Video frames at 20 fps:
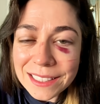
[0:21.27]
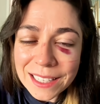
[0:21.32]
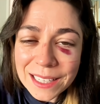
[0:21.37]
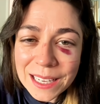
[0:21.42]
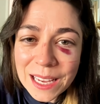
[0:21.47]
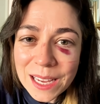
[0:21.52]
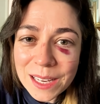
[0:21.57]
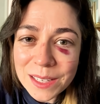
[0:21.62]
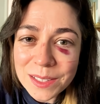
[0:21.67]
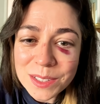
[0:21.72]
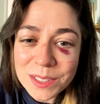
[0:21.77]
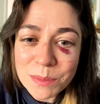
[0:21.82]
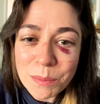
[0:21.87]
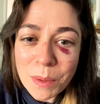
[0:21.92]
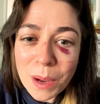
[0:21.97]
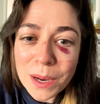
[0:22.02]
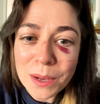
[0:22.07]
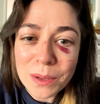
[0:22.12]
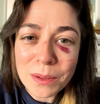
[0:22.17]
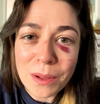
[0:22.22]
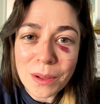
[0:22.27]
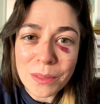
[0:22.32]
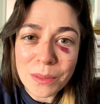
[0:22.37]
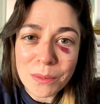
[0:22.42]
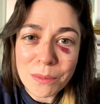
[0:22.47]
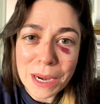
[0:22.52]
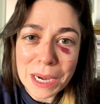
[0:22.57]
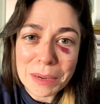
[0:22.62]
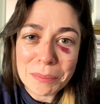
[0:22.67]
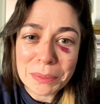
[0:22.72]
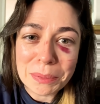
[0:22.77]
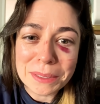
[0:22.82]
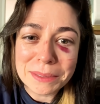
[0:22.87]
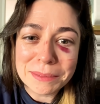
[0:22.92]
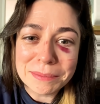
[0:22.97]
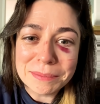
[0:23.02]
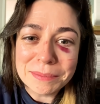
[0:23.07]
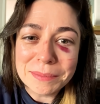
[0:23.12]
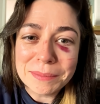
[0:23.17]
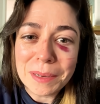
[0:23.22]
I can't smile all the way, but
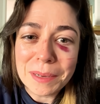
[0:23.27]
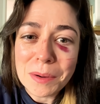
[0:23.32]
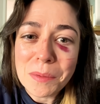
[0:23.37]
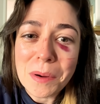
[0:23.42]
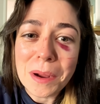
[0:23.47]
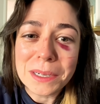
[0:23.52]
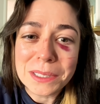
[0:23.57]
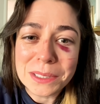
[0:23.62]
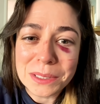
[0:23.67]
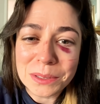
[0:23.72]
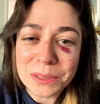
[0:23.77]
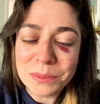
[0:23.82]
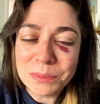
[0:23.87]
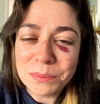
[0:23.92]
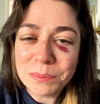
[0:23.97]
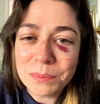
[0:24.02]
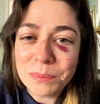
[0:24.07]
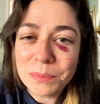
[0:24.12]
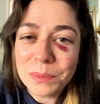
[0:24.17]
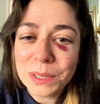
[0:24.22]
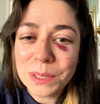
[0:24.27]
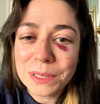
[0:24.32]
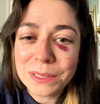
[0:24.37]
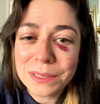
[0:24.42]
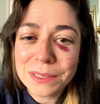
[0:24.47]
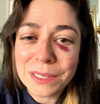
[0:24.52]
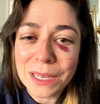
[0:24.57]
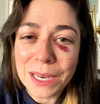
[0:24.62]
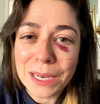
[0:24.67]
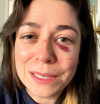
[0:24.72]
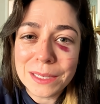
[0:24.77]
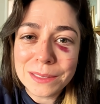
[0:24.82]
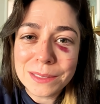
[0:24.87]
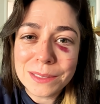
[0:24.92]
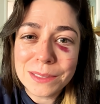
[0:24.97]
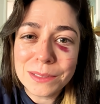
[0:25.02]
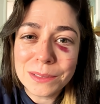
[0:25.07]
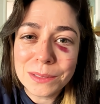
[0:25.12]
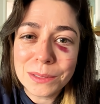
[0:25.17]
I want to because science is